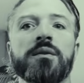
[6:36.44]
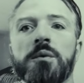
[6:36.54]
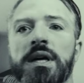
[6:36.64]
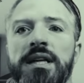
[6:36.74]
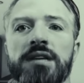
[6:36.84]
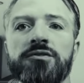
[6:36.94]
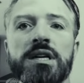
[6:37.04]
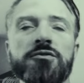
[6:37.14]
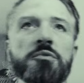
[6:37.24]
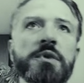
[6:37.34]
Well, and then
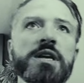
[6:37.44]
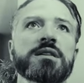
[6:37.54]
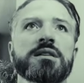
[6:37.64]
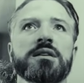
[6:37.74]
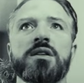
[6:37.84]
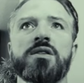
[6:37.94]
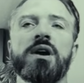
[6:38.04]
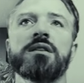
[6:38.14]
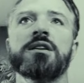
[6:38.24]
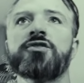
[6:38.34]
it repeats
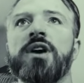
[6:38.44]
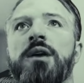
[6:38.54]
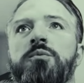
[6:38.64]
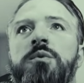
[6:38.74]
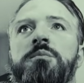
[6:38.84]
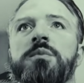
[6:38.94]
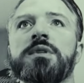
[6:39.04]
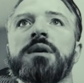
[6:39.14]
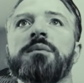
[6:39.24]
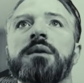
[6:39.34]
throughout the track,
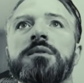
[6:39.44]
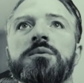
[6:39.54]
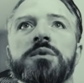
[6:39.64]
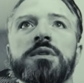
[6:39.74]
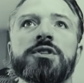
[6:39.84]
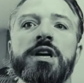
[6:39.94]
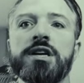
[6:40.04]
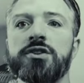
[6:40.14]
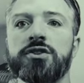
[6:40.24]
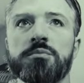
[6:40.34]
sometimes with the
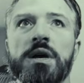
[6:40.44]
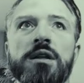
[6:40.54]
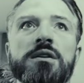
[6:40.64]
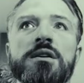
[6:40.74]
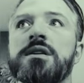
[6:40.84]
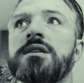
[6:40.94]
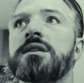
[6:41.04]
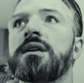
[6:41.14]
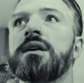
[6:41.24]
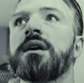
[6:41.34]
changed
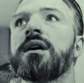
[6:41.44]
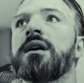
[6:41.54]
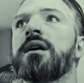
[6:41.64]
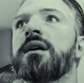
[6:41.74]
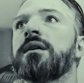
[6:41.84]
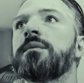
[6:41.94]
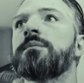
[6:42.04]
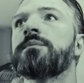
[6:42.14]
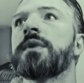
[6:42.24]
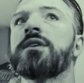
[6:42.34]
melodies.
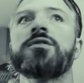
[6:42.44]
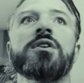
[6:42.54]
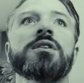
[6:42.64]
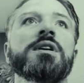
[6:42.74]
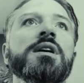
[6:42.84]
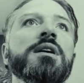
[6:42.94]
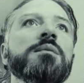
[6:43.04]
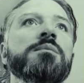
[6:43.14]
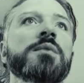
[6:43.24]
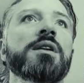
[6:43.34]
I've got
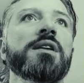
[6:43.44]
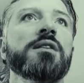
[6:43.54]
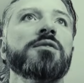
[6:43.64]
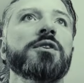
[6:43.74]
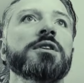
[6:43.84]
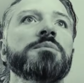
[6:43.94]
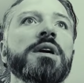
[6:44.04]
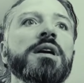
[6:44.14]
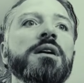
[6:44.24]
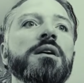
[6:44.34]
I think the first
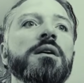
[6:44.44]
break.